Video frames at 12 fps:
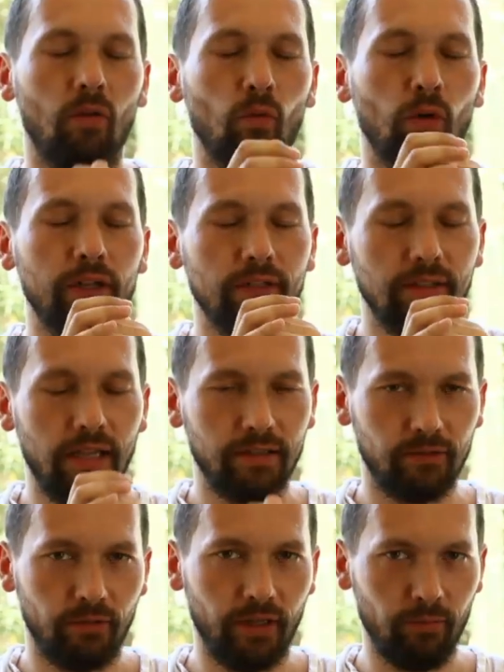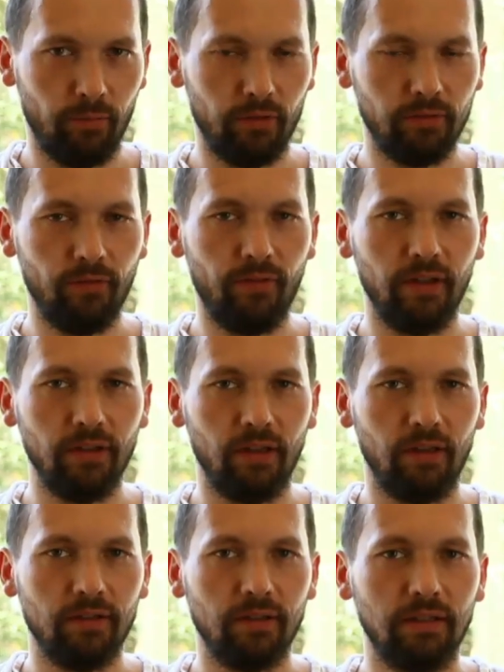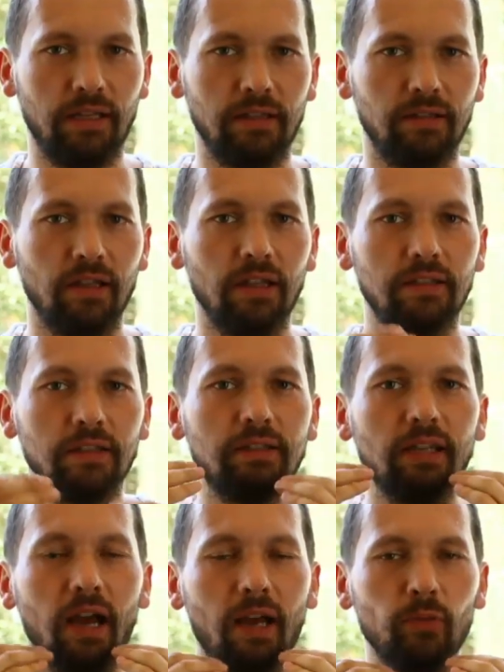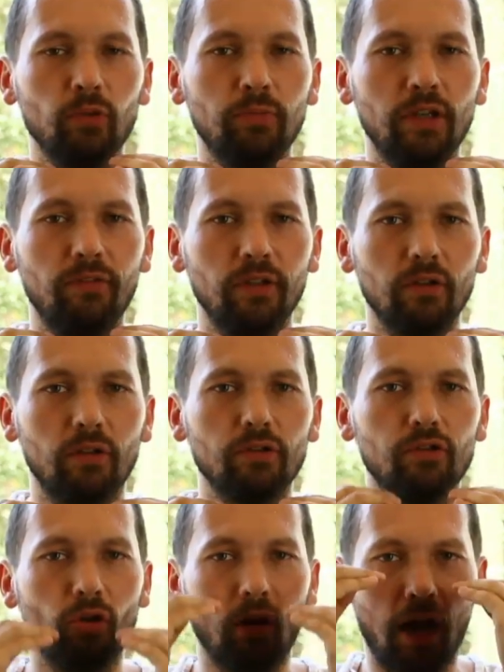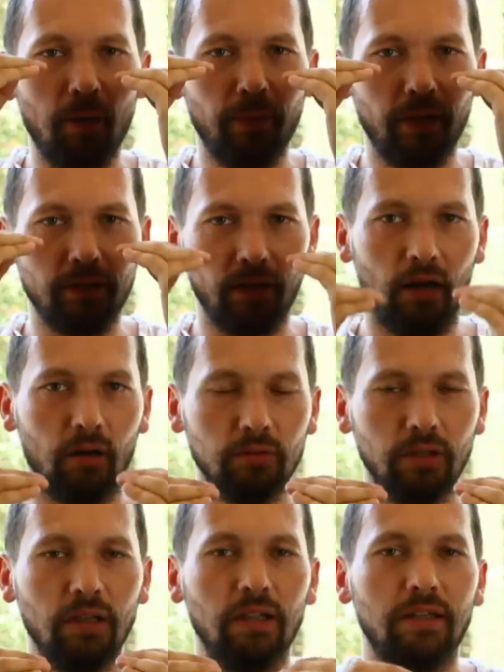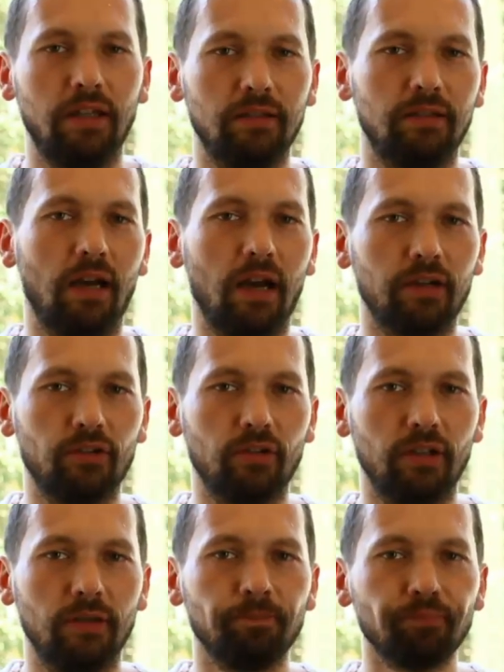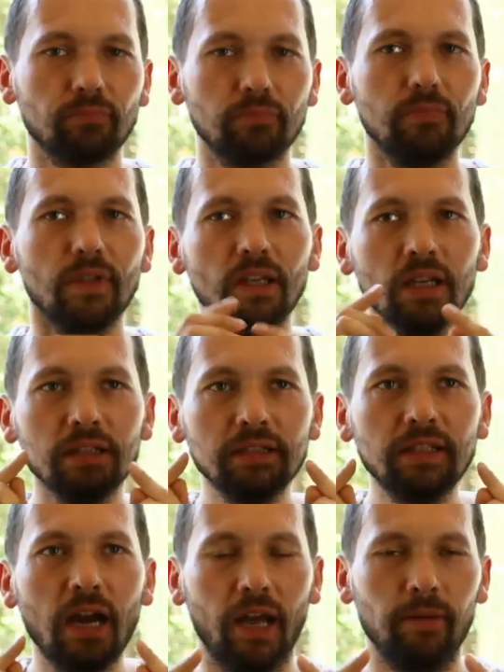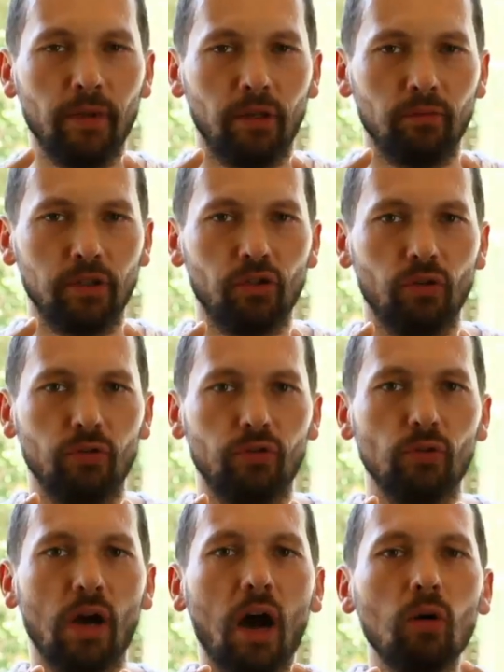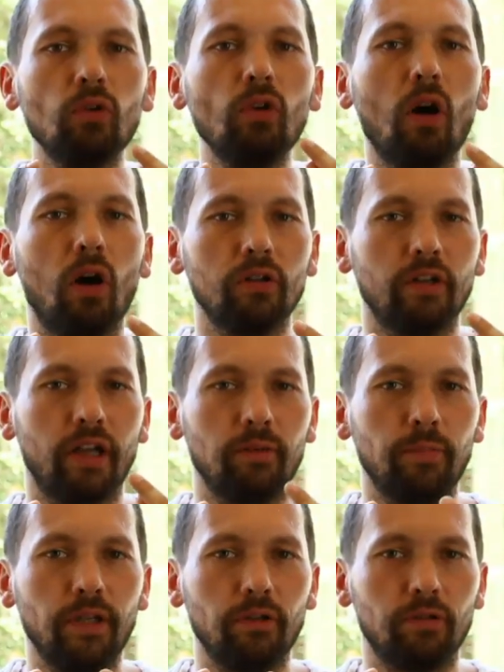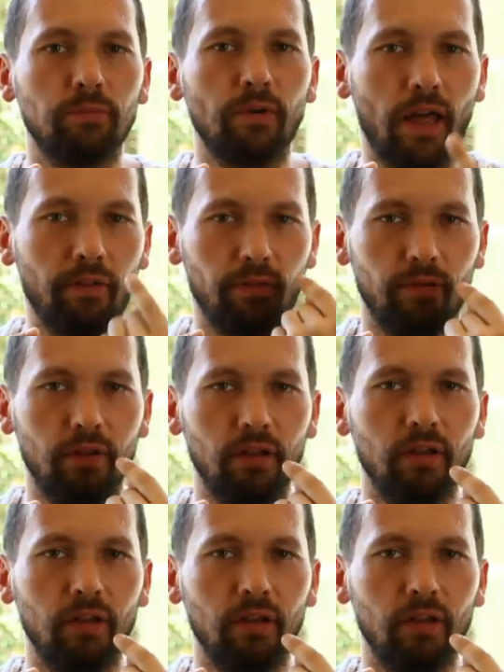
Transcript: What is next really important thing is that the time you're breathing your jaw up and down, that's actually timing, which shows you how long can be your breath.